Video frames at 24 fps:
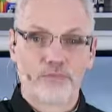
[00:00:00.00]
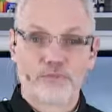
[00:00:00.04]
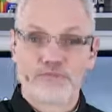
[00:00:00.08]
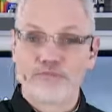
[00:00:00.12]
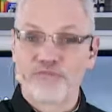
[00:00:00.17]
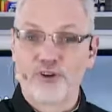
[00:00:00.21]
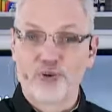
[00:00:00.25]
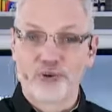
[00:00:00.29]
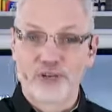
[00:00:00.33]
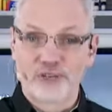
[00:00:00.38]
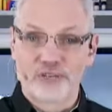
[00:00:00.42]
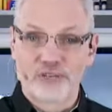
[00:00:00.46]

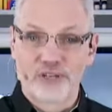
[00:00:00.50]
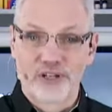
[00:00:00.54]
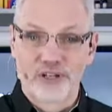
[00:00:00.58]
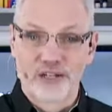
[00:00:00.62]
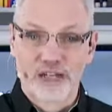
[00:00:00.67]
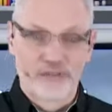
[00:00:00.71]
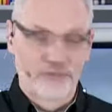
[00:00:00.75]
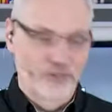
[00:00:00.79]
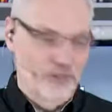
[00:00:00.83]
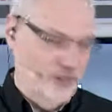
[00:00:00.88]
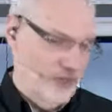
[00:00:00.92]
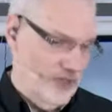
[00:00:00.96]
focused on
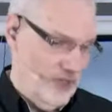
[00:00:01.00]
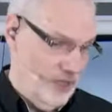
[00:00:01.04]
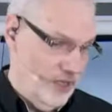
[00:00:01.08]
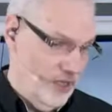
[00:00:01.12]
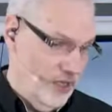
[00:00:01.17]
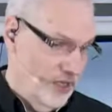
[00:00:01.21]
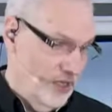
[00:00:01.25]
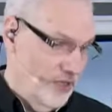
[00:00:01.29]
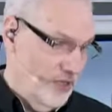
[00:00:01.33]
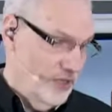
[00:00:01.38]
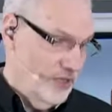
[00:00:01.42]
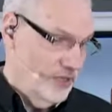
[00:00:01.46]
everything.
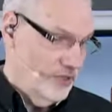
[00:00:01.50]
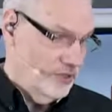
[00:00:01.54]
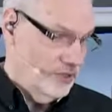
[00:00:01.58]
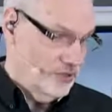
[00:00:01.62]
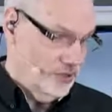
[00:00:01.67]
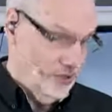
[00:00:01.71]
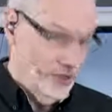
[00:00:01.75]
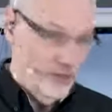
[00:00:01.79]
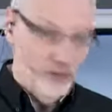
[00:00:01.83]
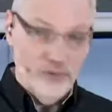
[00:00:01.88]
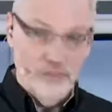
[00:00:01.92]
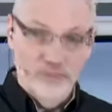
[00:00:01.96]

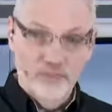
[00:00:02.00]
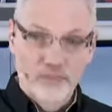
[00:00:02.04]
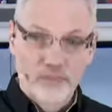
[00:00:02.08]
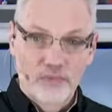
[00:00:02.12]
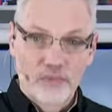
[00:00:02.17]
So